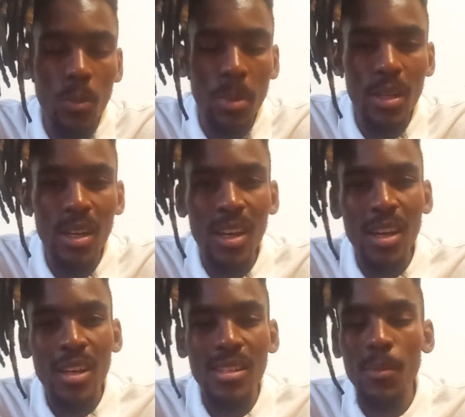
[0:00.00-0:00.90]
but
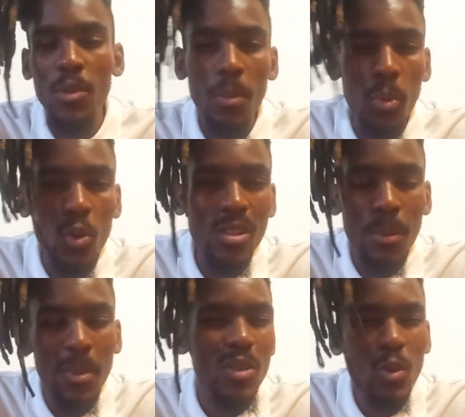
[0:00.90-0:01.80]
some of the books are
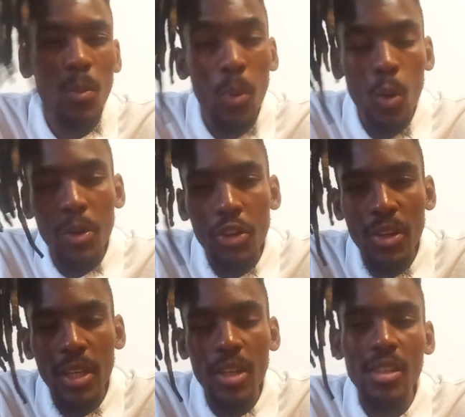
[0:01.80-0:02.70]
based on
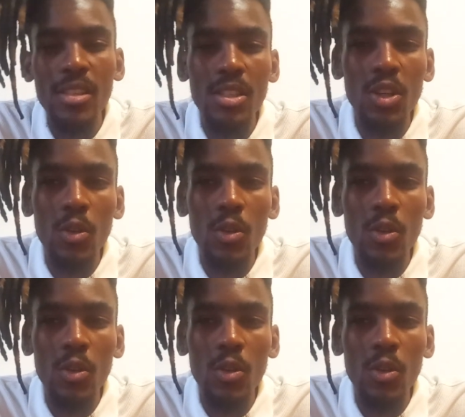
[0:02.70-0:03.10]
poetry, because